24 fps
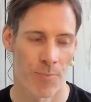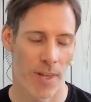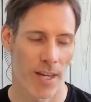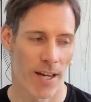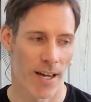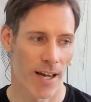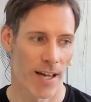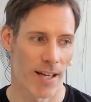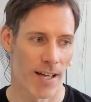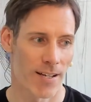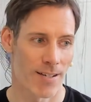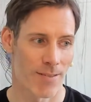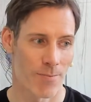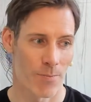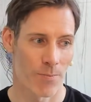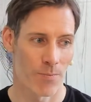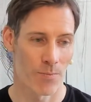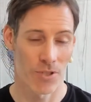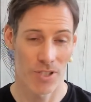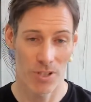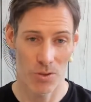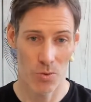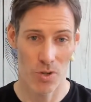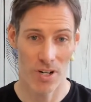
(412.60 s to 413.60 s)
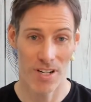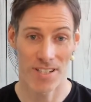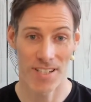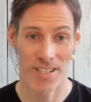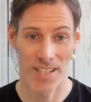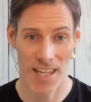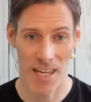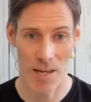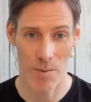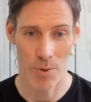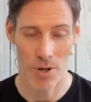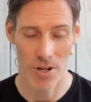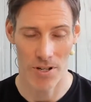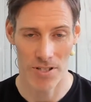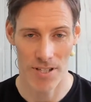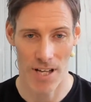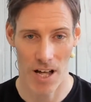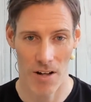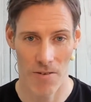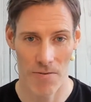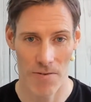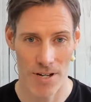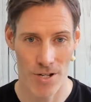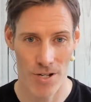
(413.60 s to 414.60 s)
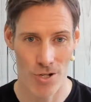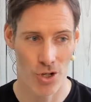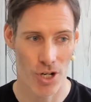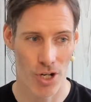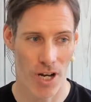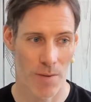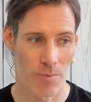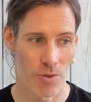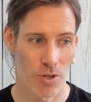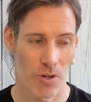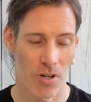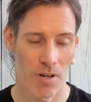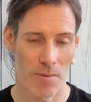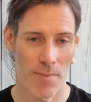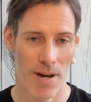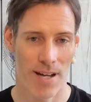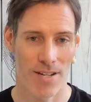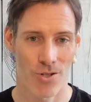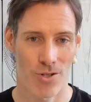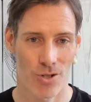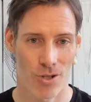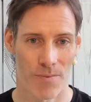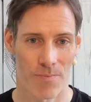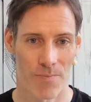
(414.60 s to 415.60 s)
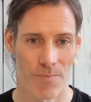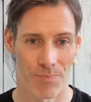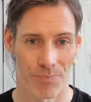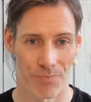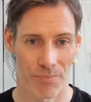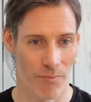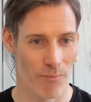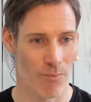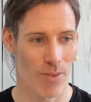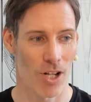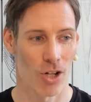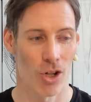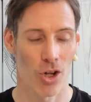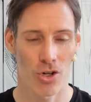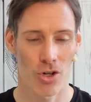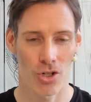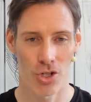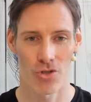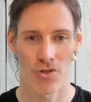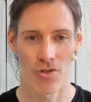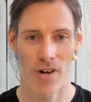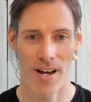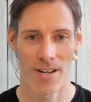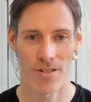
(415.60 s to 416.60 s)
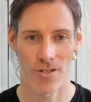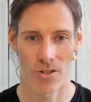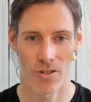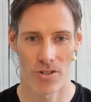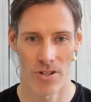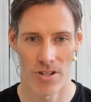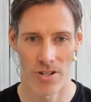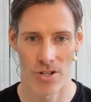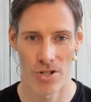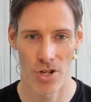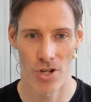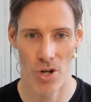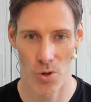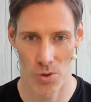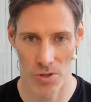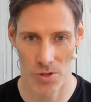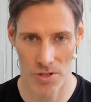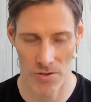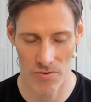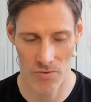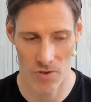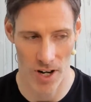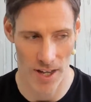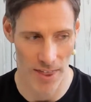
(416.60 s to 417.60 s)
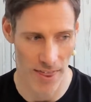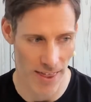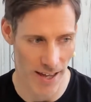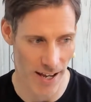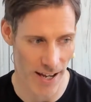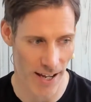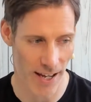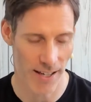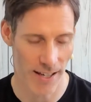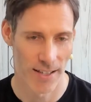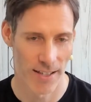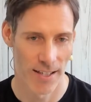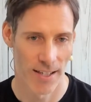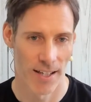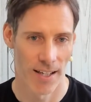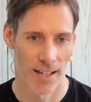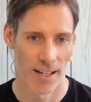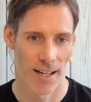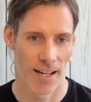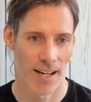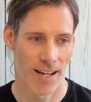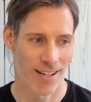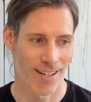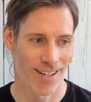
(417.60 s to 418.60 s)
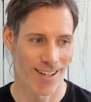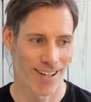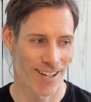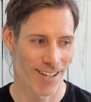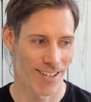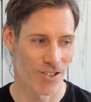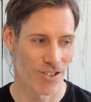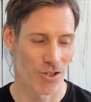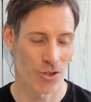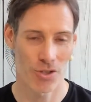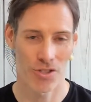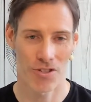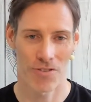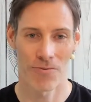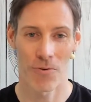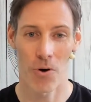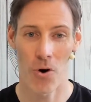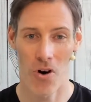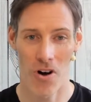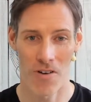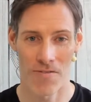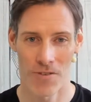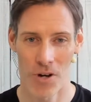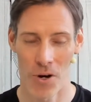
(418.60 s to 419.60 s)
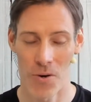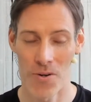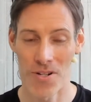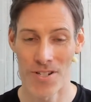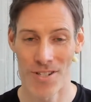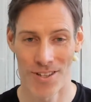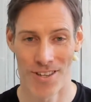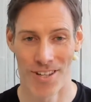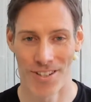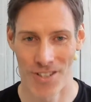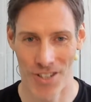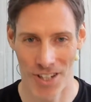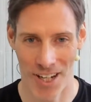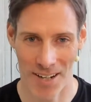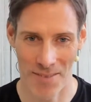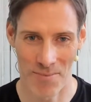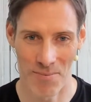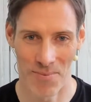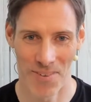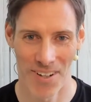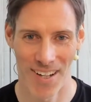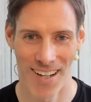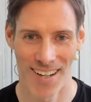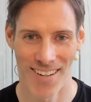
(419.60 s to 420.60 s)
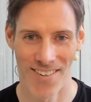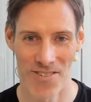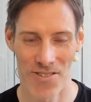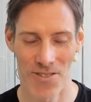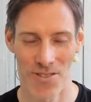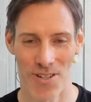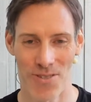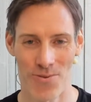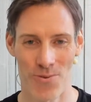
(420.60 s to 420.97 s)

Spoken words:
and still wanted to keep herself in shape. So you can imagine a lot of stress on her shoulders right there. And just the thought of going to the gym was